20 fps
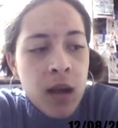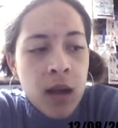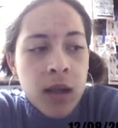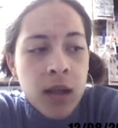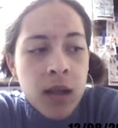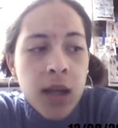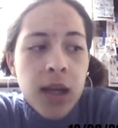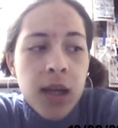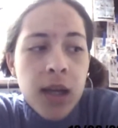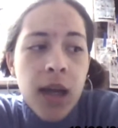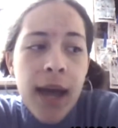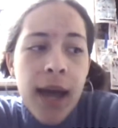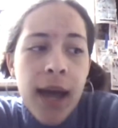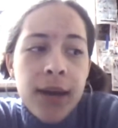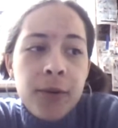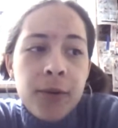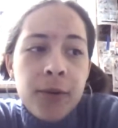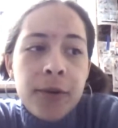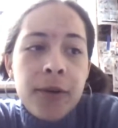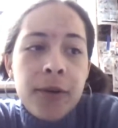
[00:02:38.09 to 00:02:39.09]
And I
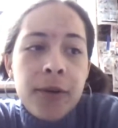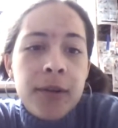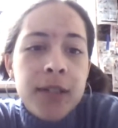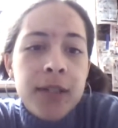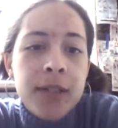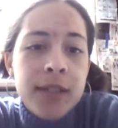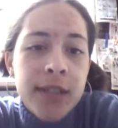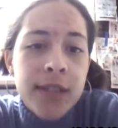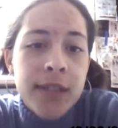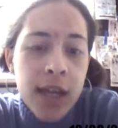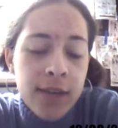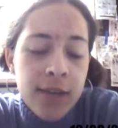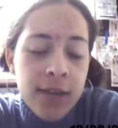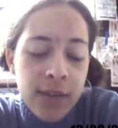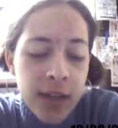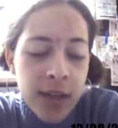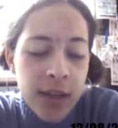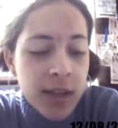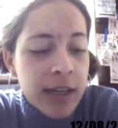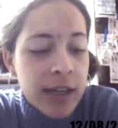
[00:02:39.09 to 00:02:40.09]
ordered steak
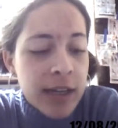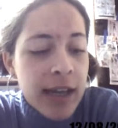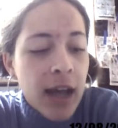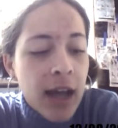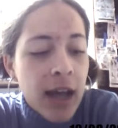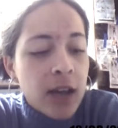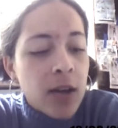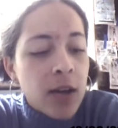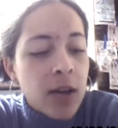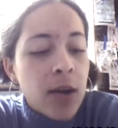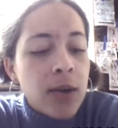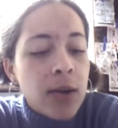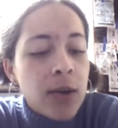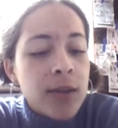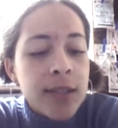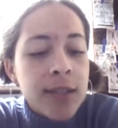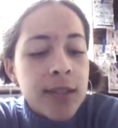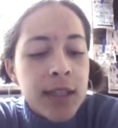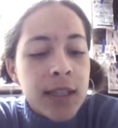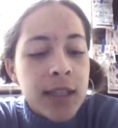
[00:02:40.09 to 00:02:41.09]
fajita tacos,
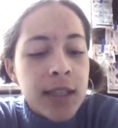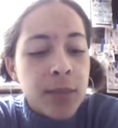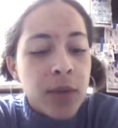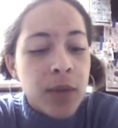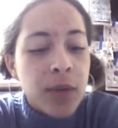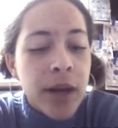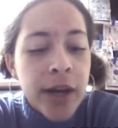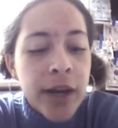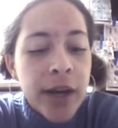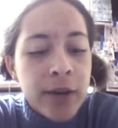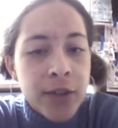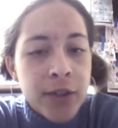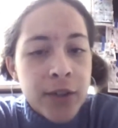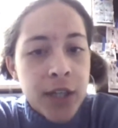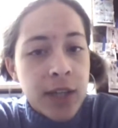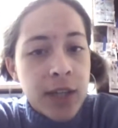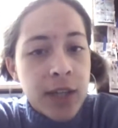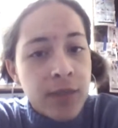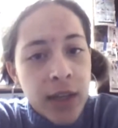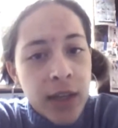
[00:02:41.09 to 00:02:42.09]
and they brought out
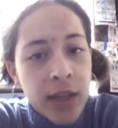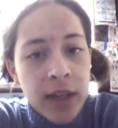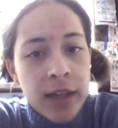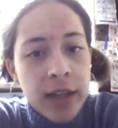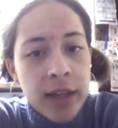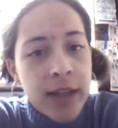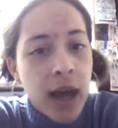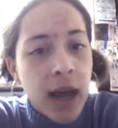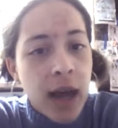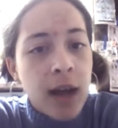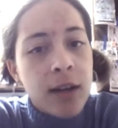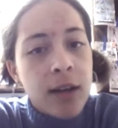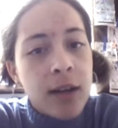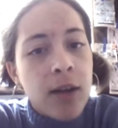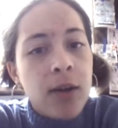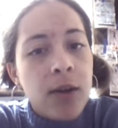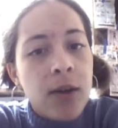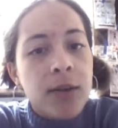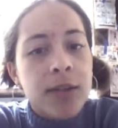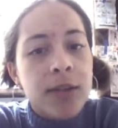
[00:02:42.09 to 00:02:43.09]
chicken fajita
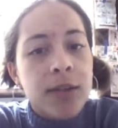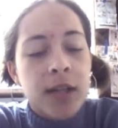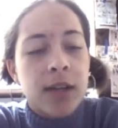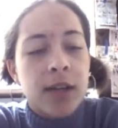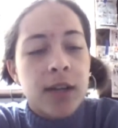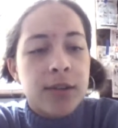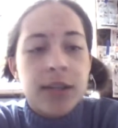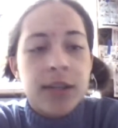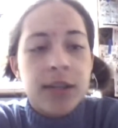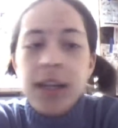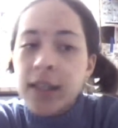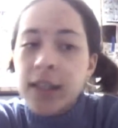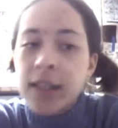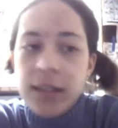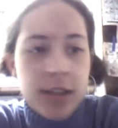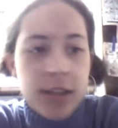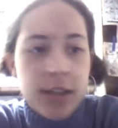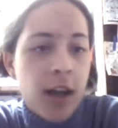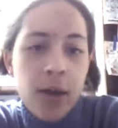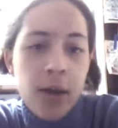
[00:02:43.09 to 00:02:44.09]
tacos, and I was like,
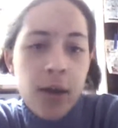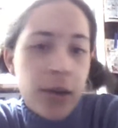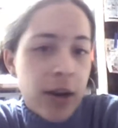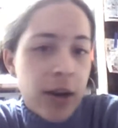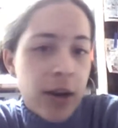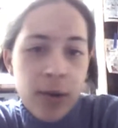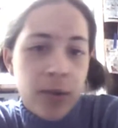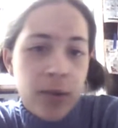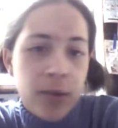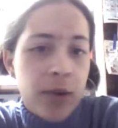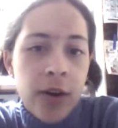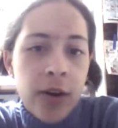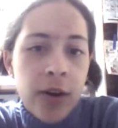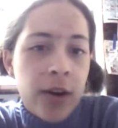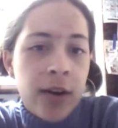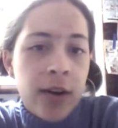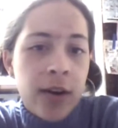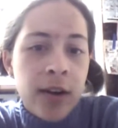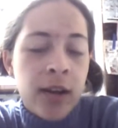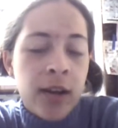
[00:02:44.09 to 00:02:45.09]
that's not what I
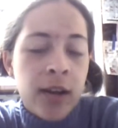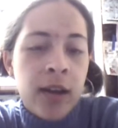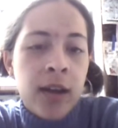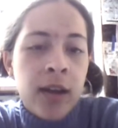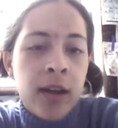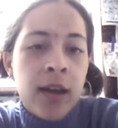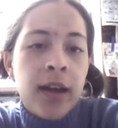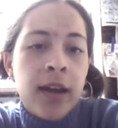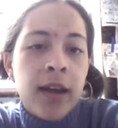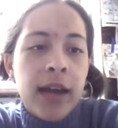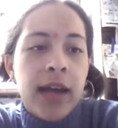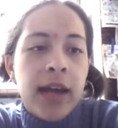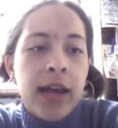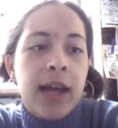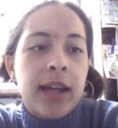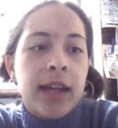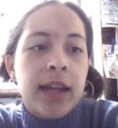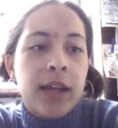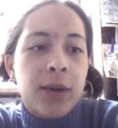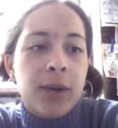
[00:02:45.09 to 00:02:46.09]
ordered.
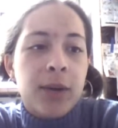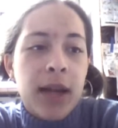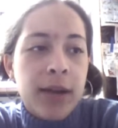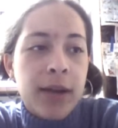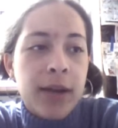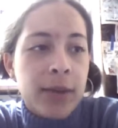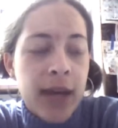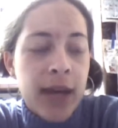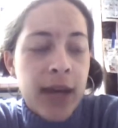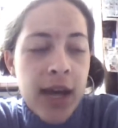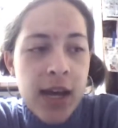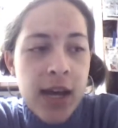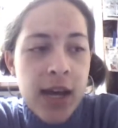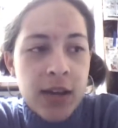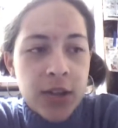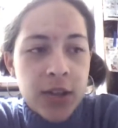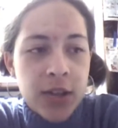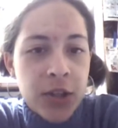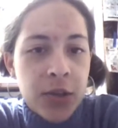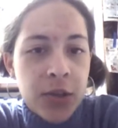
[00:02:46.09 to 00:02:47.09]
And they were like, okay, and
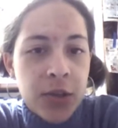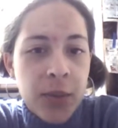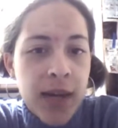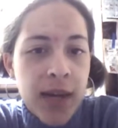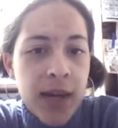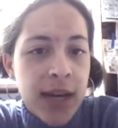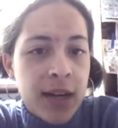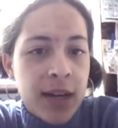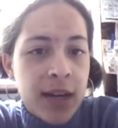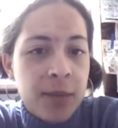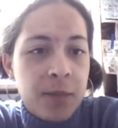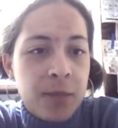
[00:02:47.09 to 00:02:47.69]
took it away.